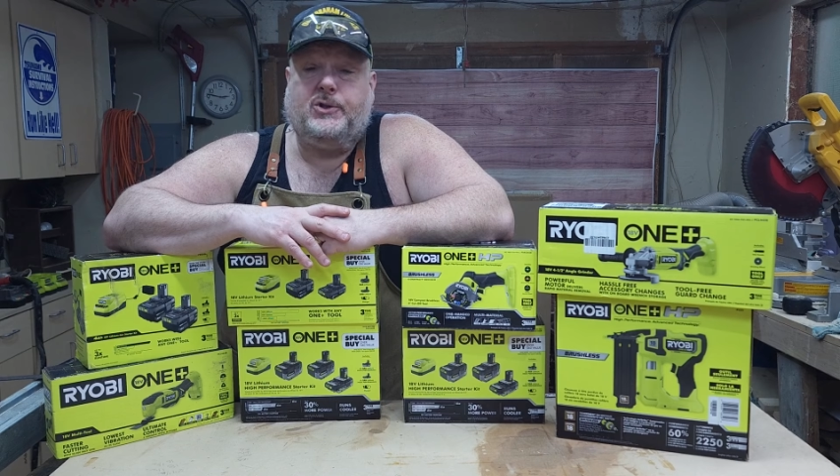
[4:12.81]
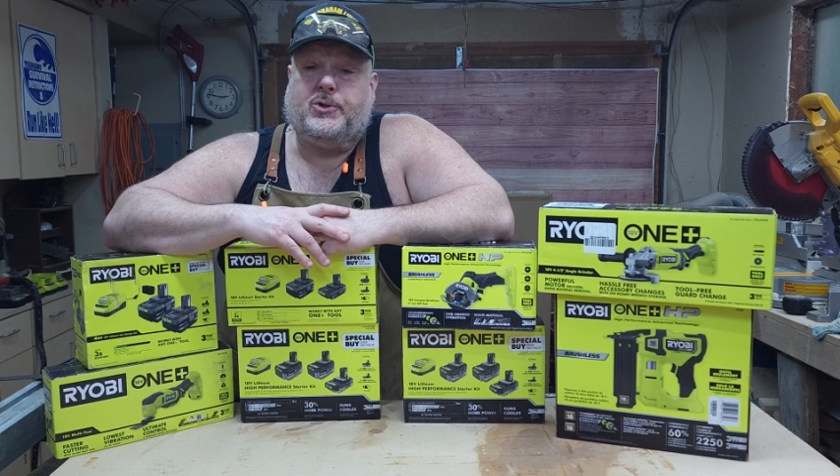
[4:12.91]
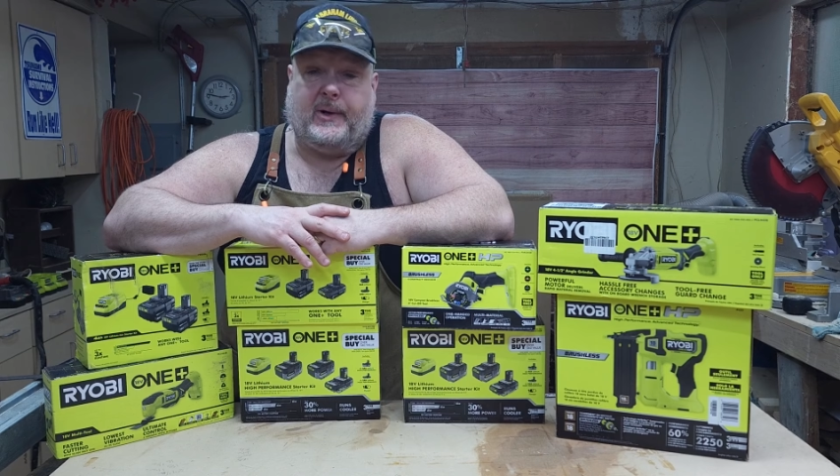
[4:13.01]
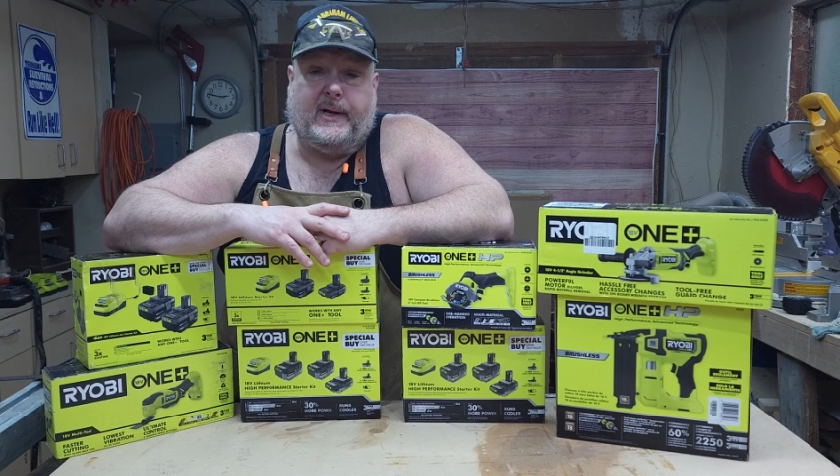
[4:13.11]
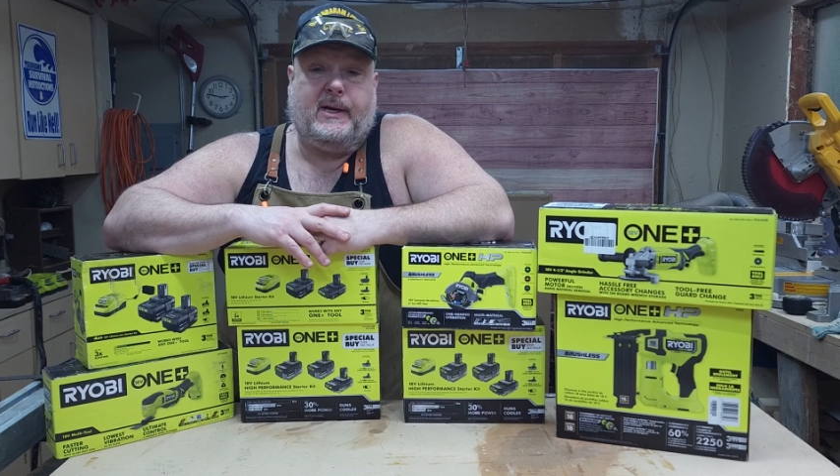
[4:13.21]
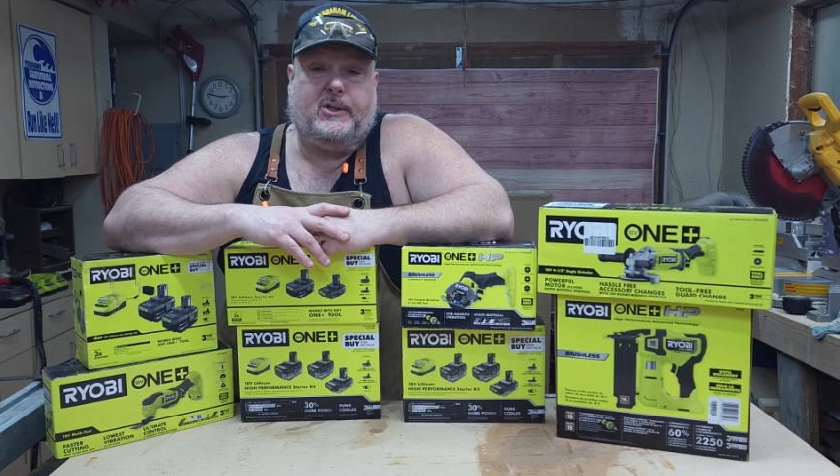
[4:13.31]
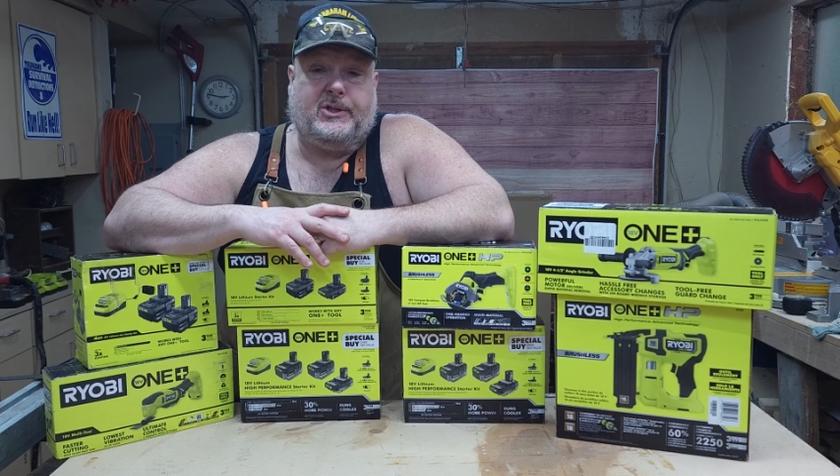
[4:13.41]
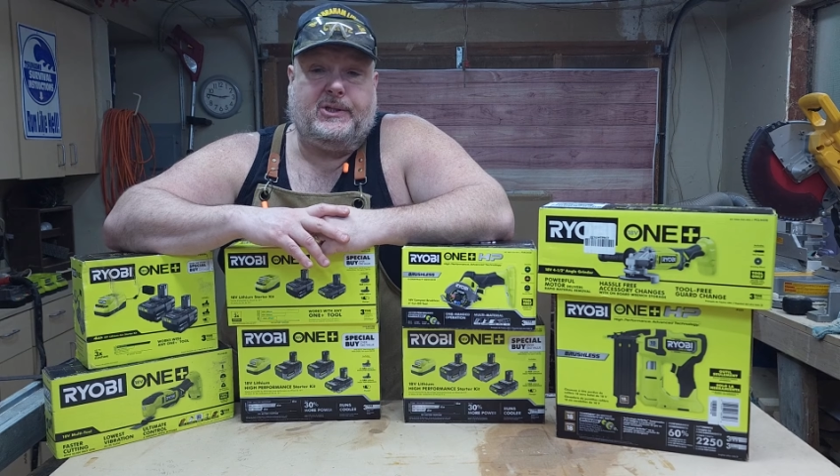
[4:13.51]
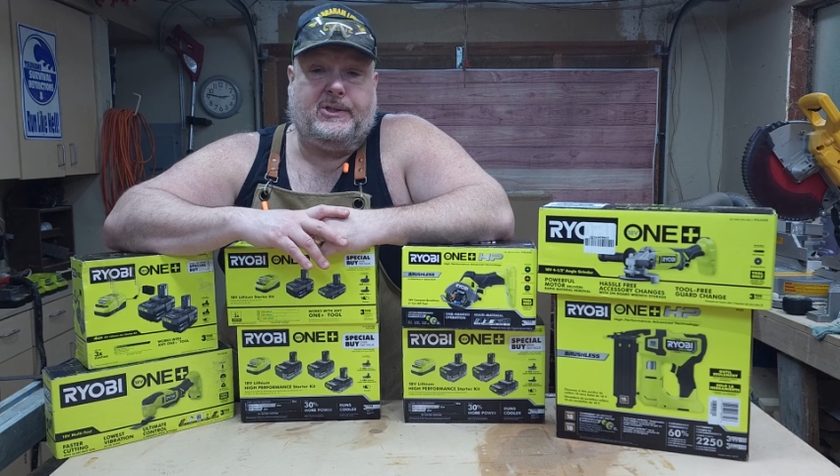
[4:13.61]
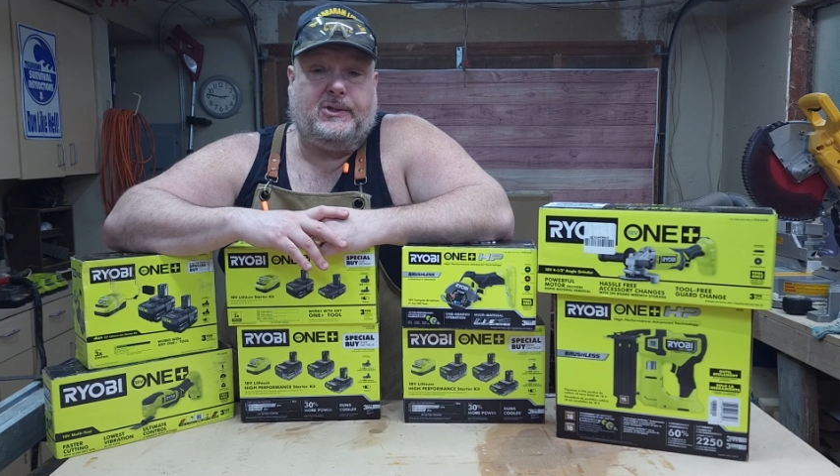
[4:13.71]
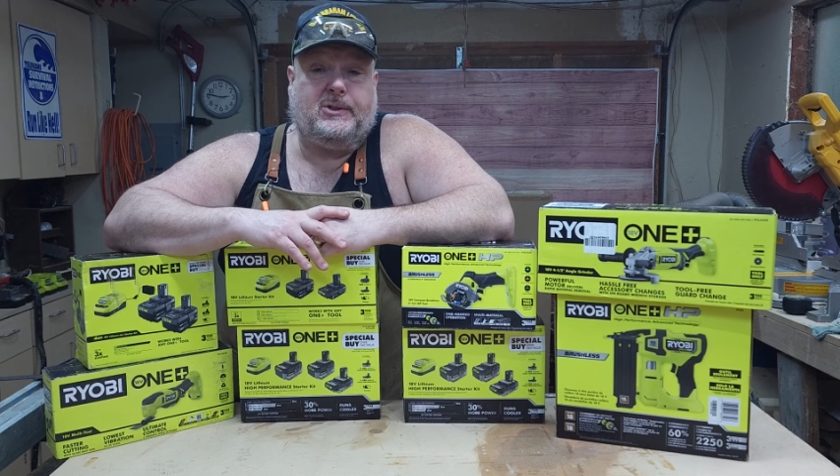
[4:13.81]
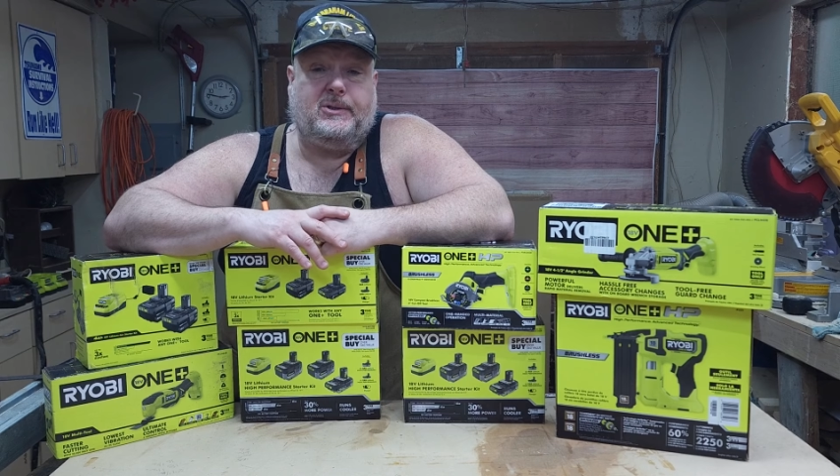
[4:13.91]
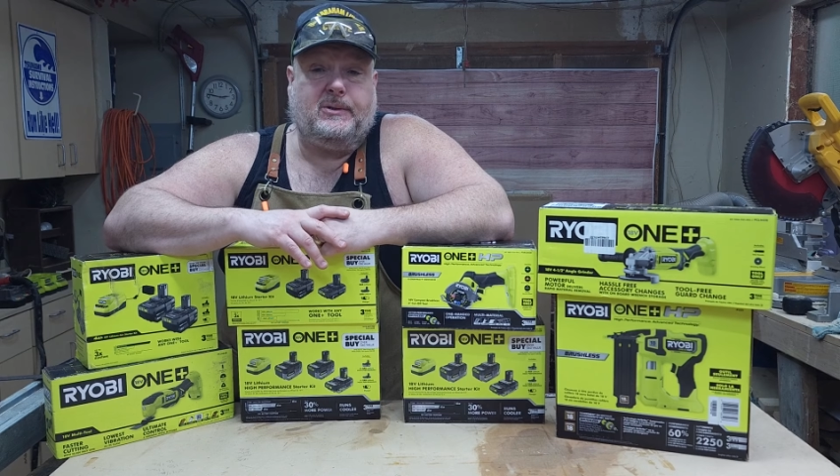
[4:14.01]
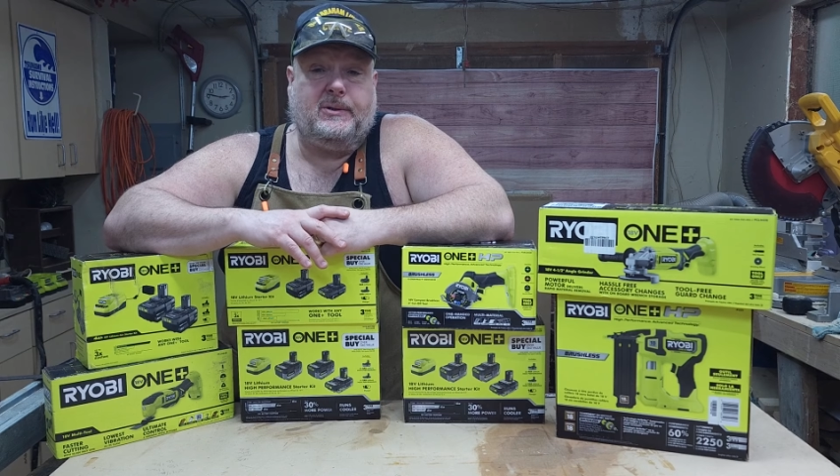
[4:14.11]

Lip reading: shrinkage is